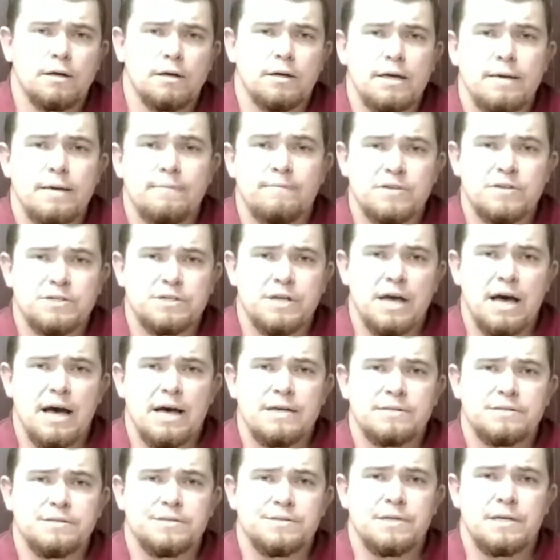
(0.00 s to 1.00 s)

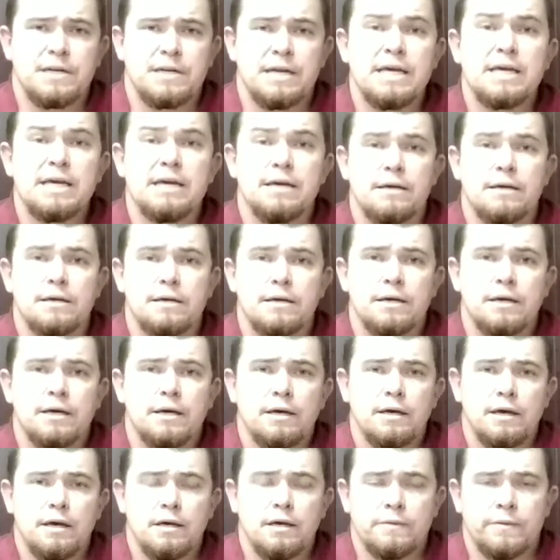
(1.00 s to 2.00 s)
emphasize as a need
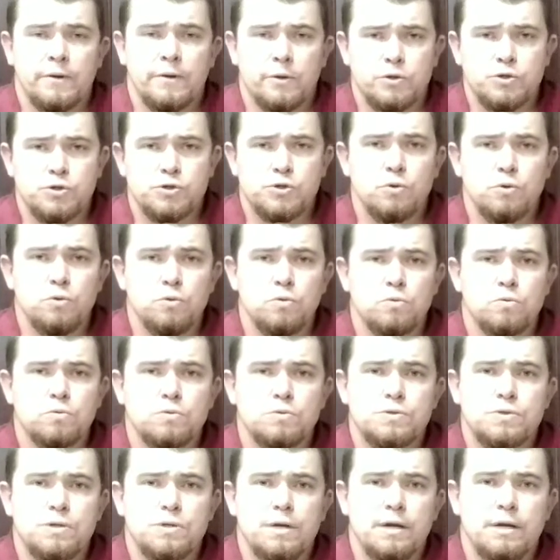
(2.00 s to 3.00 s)
in their
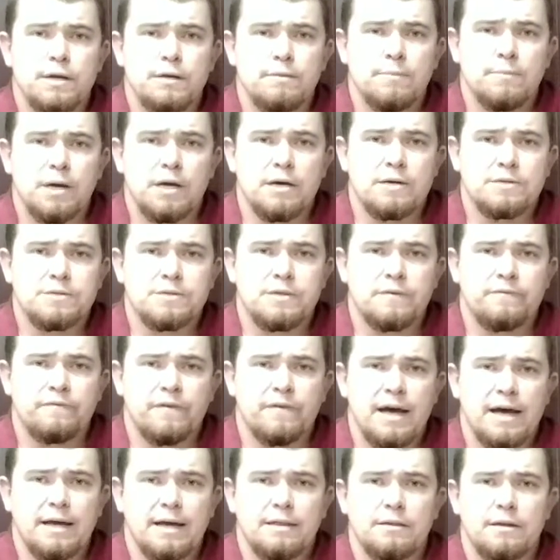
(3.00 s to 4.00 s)
schools because of the
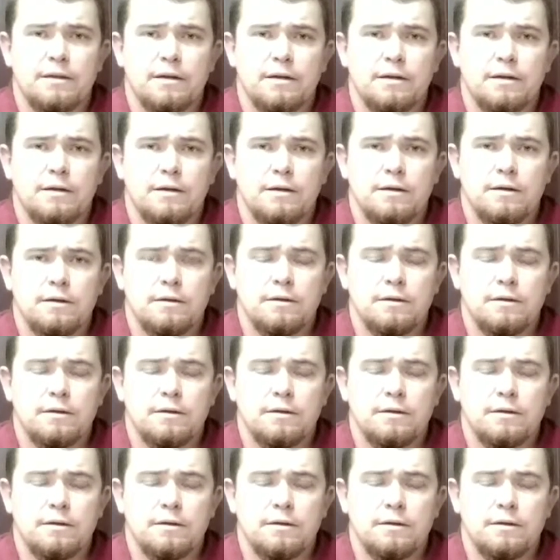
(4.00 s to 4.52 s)
fact that